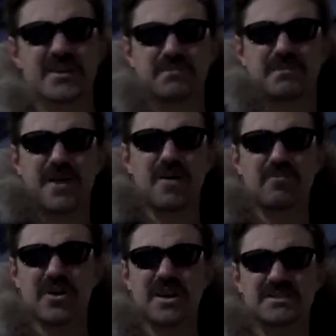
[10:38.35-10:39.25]
like a
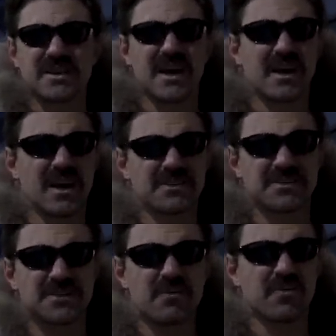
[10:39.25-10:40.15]
breeze. I
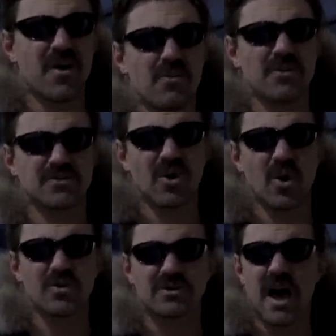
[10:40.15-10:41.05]
slept almost the
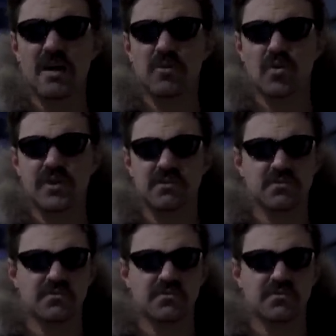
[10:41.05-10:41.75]
whole time, only